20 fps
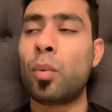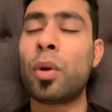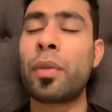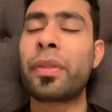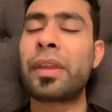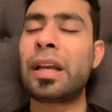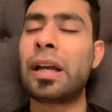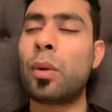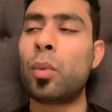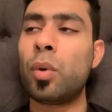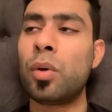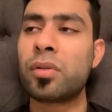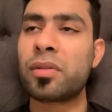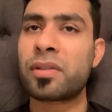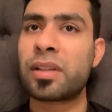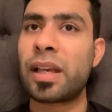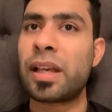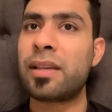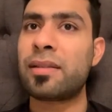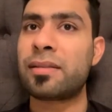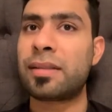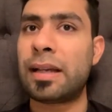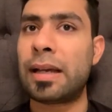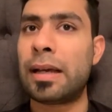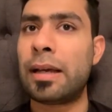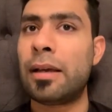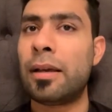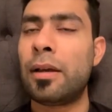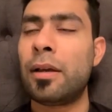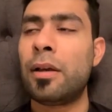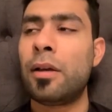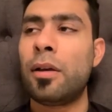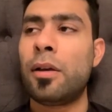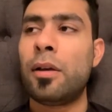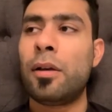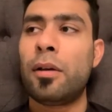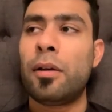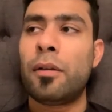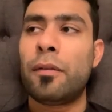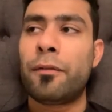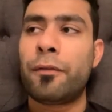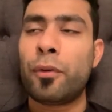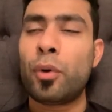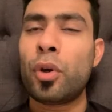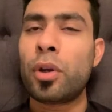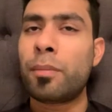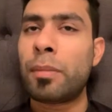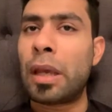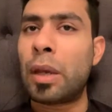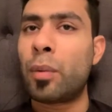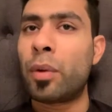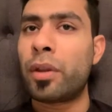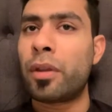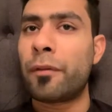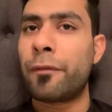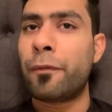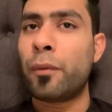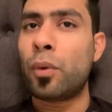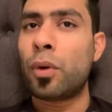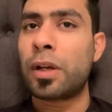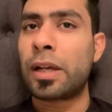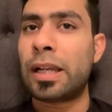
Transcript: One thing I will say is that Floyd Mayweather fought